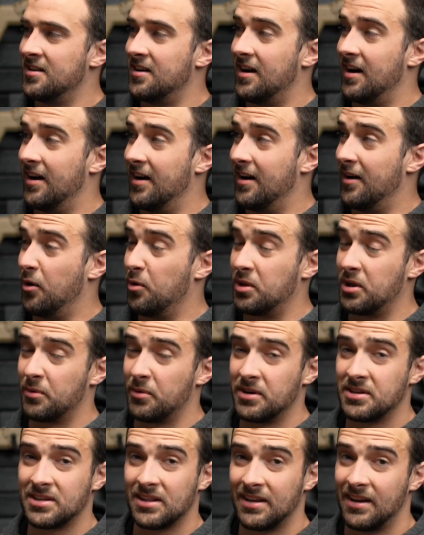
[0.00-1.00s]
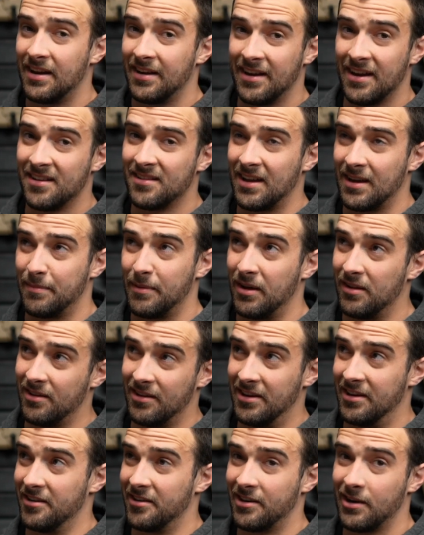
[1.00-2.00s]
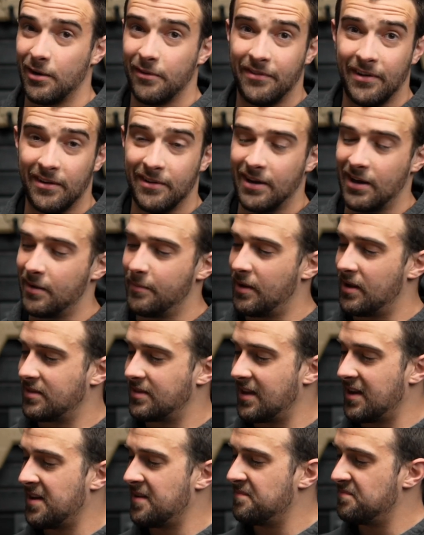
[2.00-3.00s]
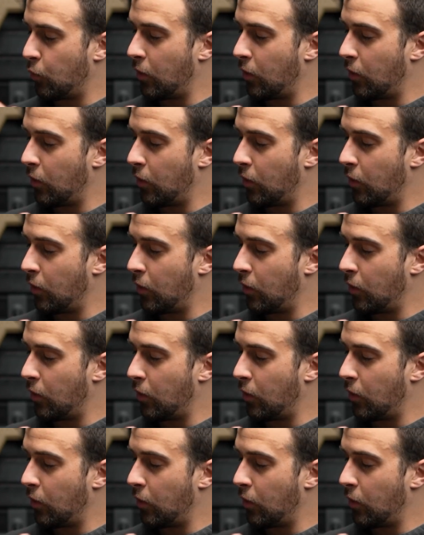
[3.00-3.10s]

Only recently, again, like about a year ago, found out about that.